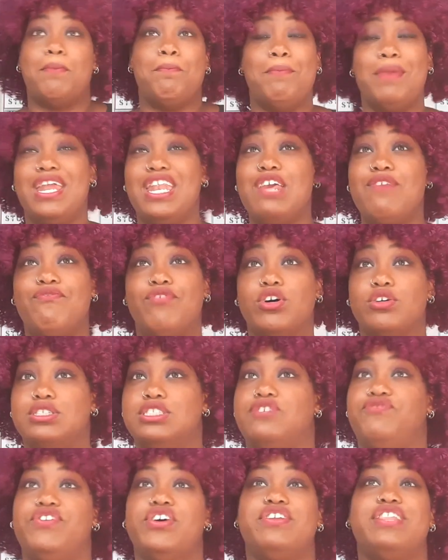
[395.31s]
Many
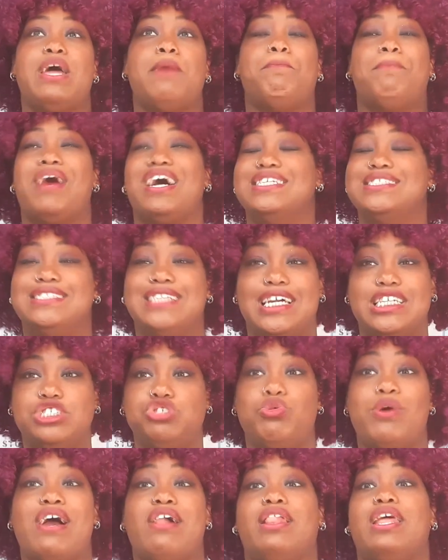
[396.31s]
folks feel that
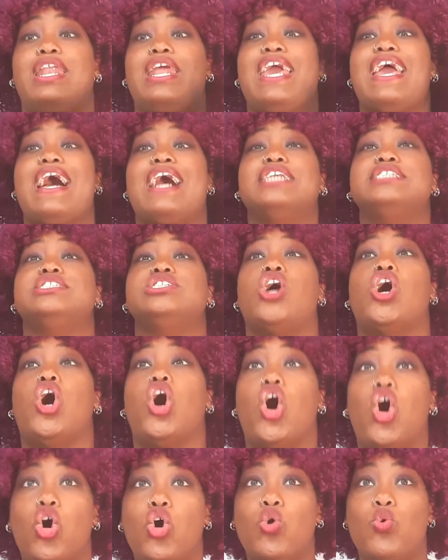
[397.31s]
bisexuality has
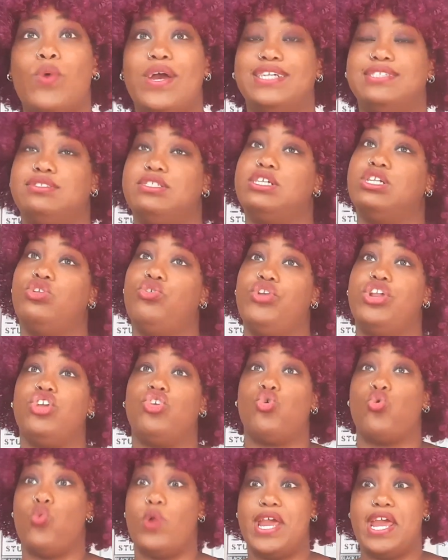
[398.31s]
always included
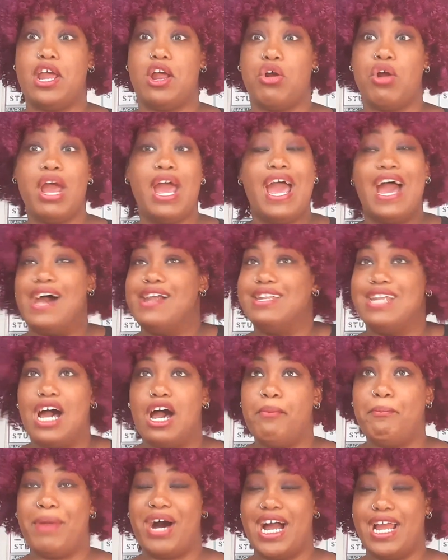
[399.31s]
queer and
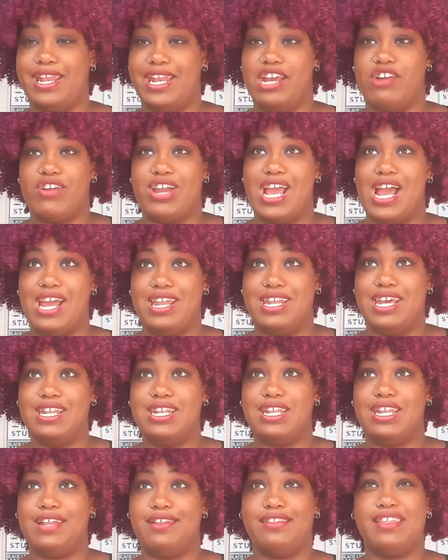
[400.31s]
non-binary
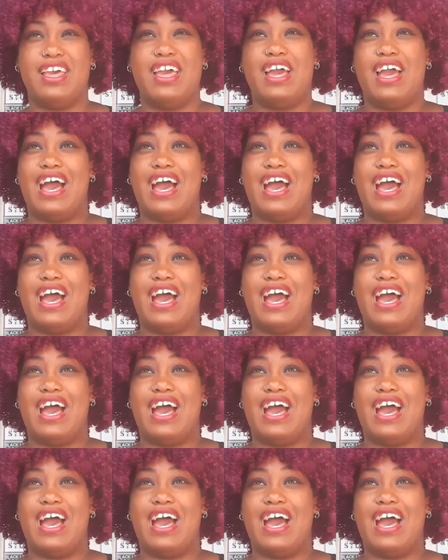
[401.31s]
identities,